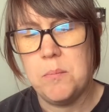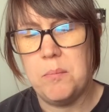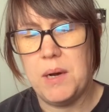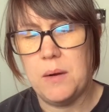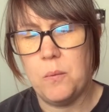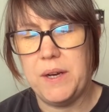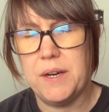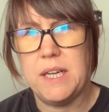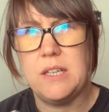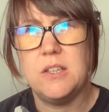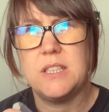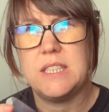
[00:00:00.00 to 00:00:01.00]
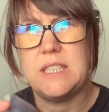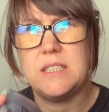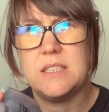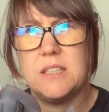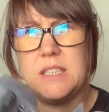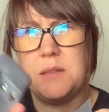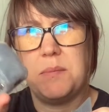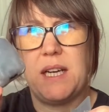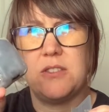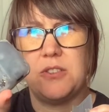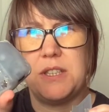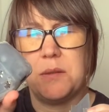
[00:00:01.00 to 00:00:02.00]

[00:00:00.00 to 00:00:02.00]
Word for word: but when I looked inside the battery